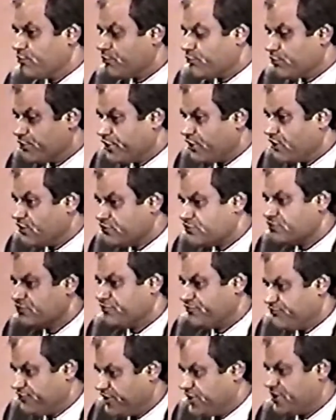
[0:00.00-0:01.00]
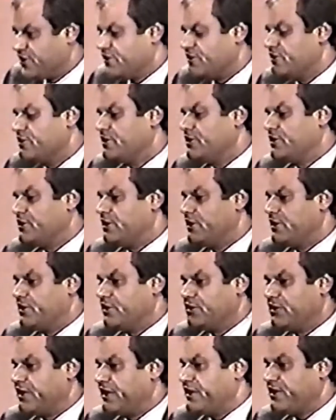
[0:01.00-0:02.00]
We also fear,
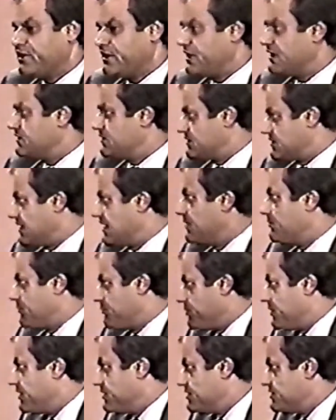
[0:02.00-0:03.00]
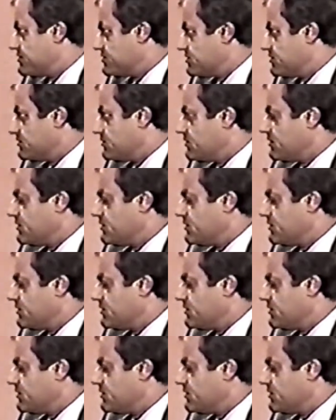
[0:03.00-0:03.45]
like at the time of partition,